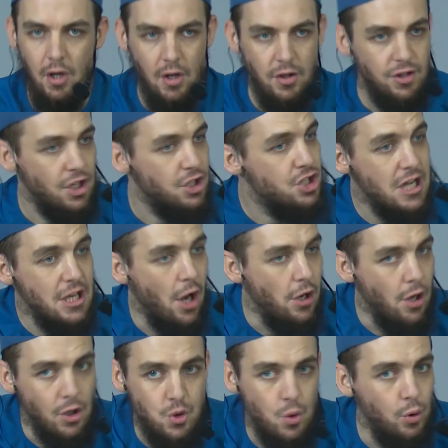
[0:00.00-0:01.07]
The jinn are
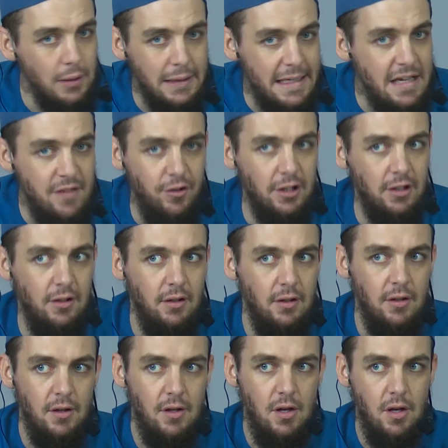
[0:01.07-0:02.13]
not all evil.
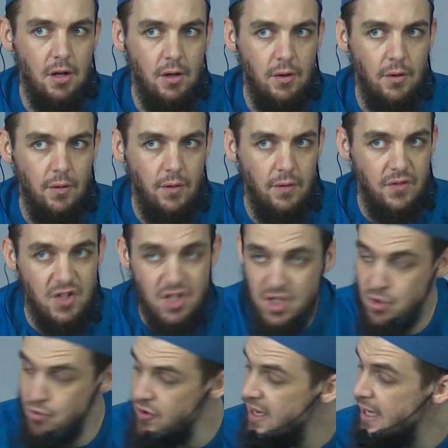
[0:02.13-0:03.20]
This
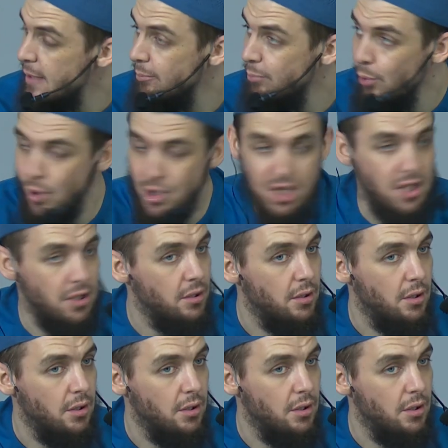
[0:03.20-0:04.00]
is really important.